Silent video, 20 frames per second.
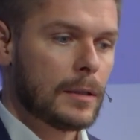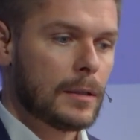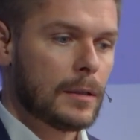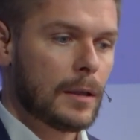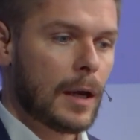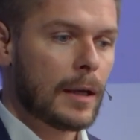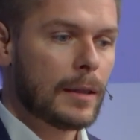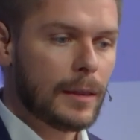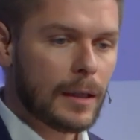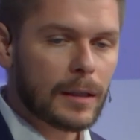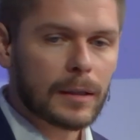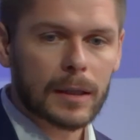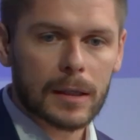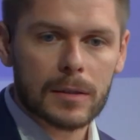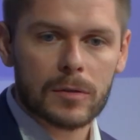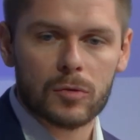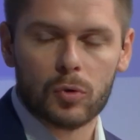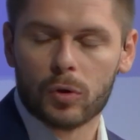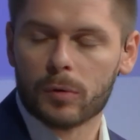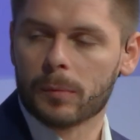I think
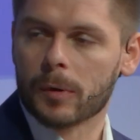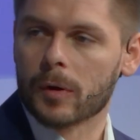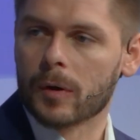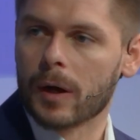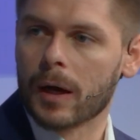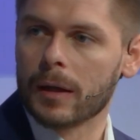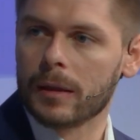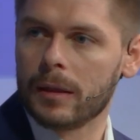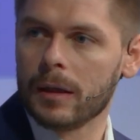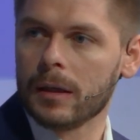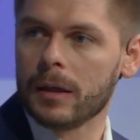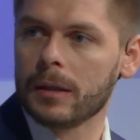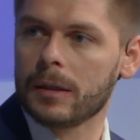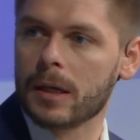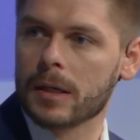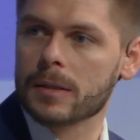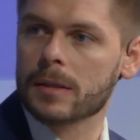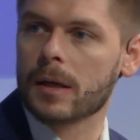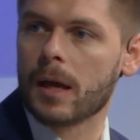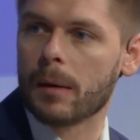that's normal. I think it
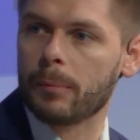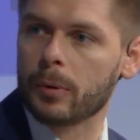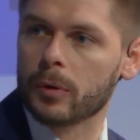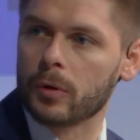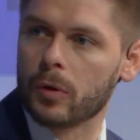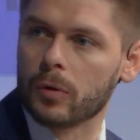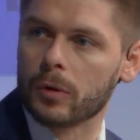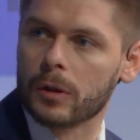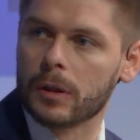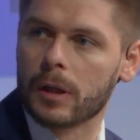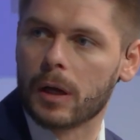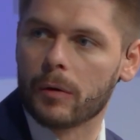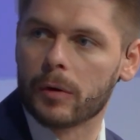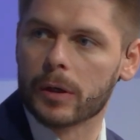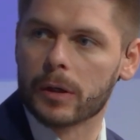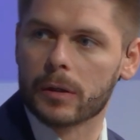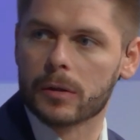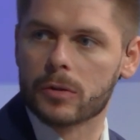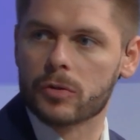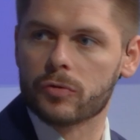doesn't happen only in our
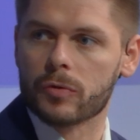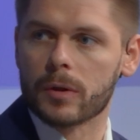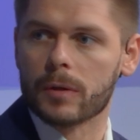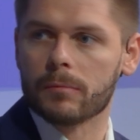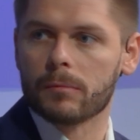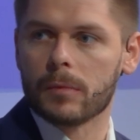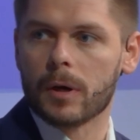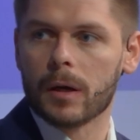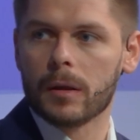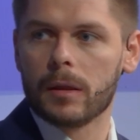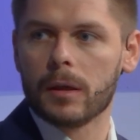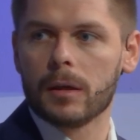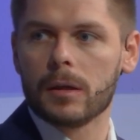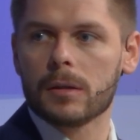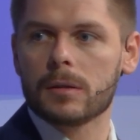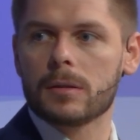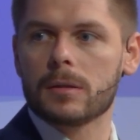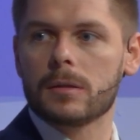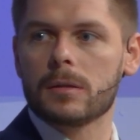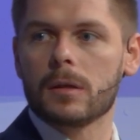industry. I think
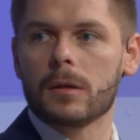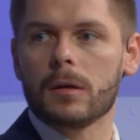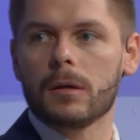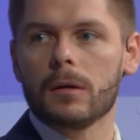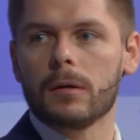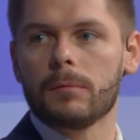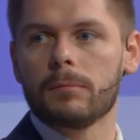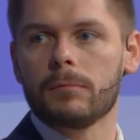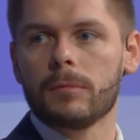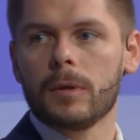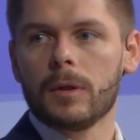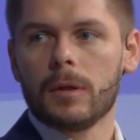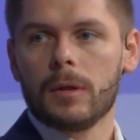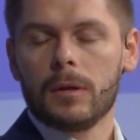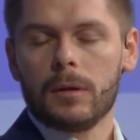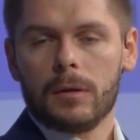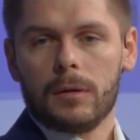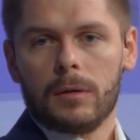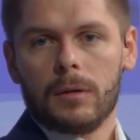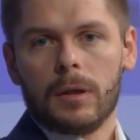it's
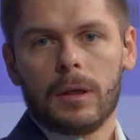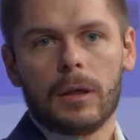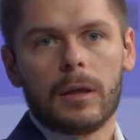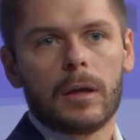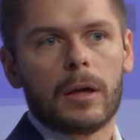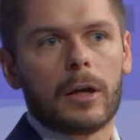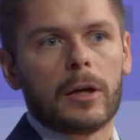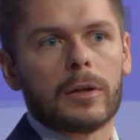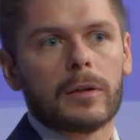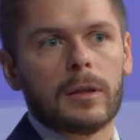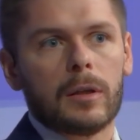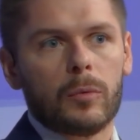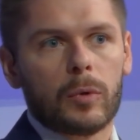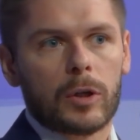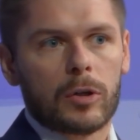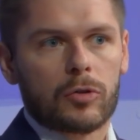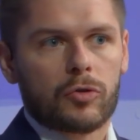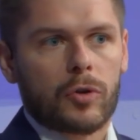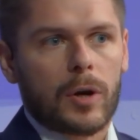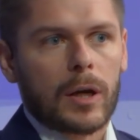inherently when
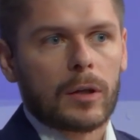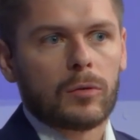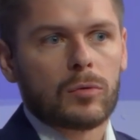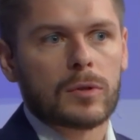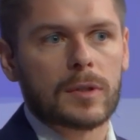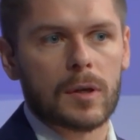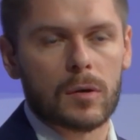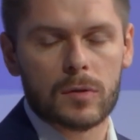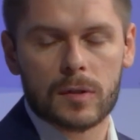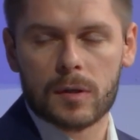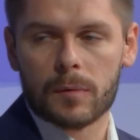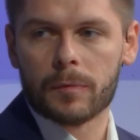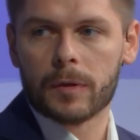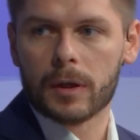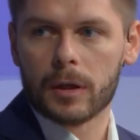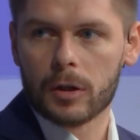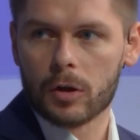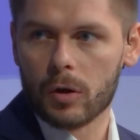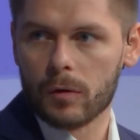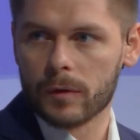you're trying to sell
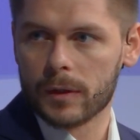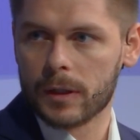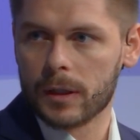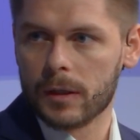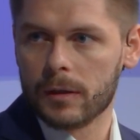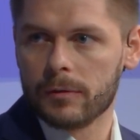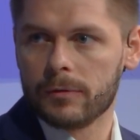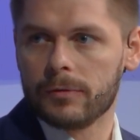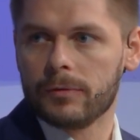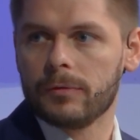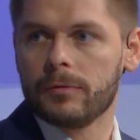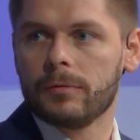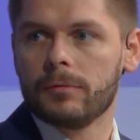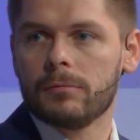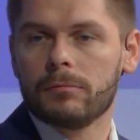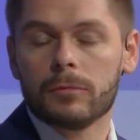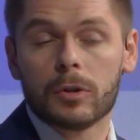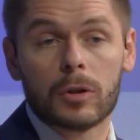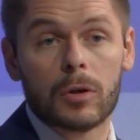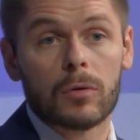something innovative.
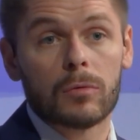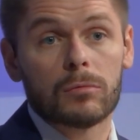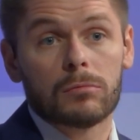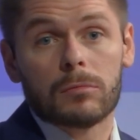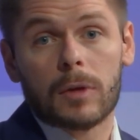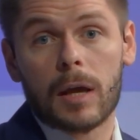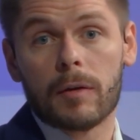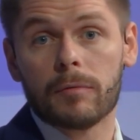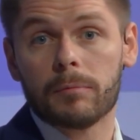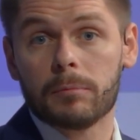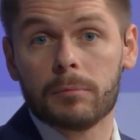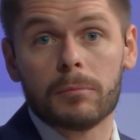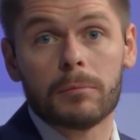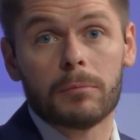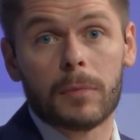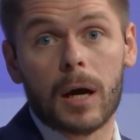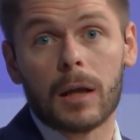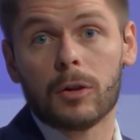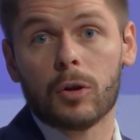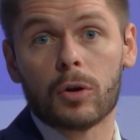
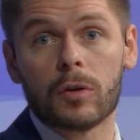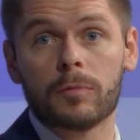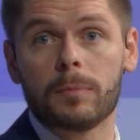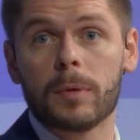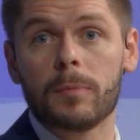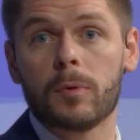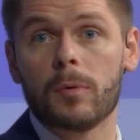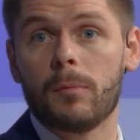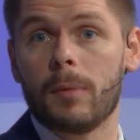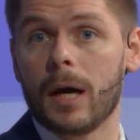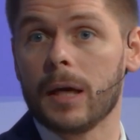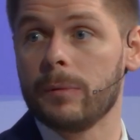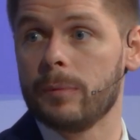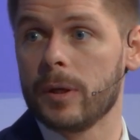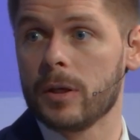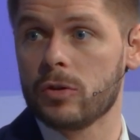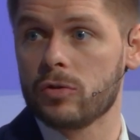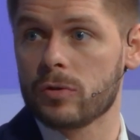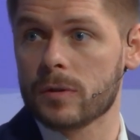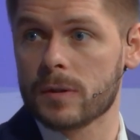A lot of people might be
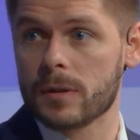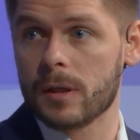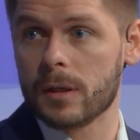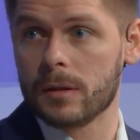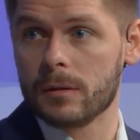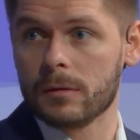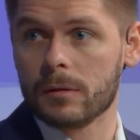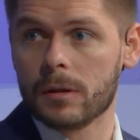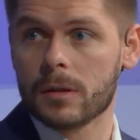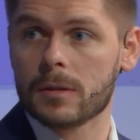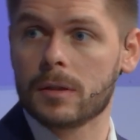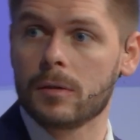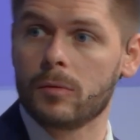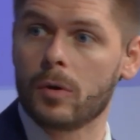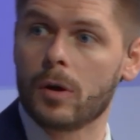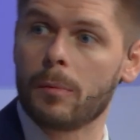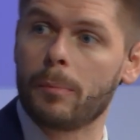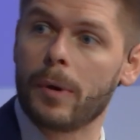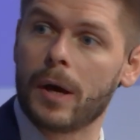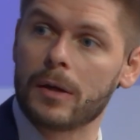interested because they
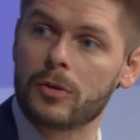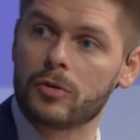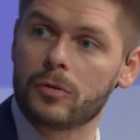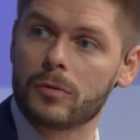want to pat you